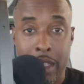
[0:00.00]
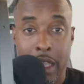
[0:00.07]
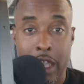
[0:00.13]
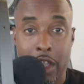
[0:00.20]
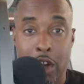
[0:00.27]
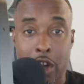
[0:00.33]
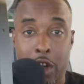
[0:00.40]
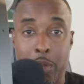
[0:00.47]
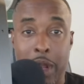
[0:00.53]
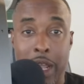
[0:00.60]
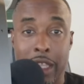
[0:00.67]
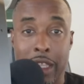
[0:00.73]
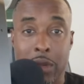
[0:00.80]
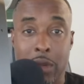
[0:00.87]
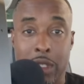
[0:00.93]
and Carter
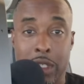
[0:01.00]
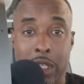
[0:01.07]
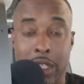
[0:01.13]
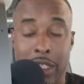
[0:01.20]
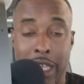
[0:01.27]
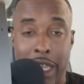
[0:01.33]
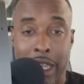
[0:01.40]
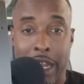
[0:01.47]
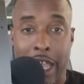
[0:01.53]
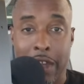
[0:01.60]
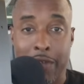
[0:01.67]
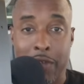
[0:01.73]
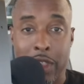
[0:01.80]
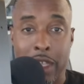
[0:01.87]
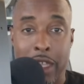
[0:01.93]
Bradley was in the second
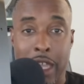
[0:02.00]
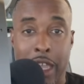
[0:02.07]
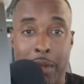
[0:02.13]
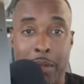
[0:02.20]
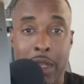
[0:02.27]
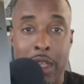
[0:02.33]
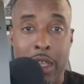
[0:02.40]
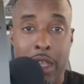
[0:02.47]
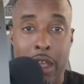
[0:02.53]
half of the game.